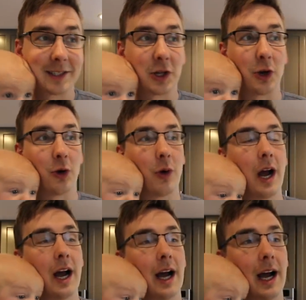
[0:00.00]
So
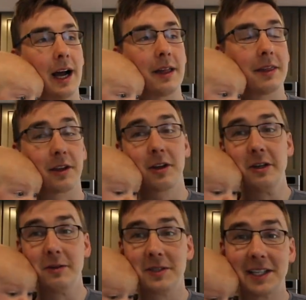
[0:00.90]
uh, the
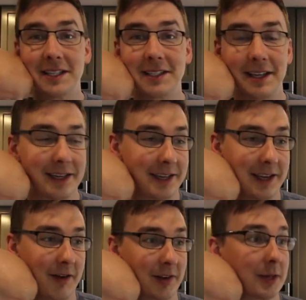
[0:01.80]
good news is
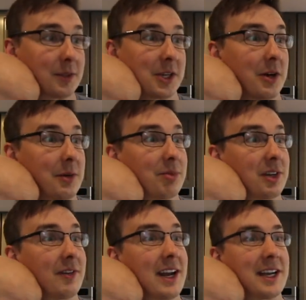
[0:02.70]
everything was already
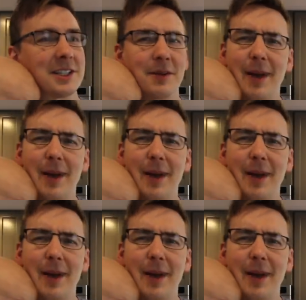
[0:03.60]
prearranged.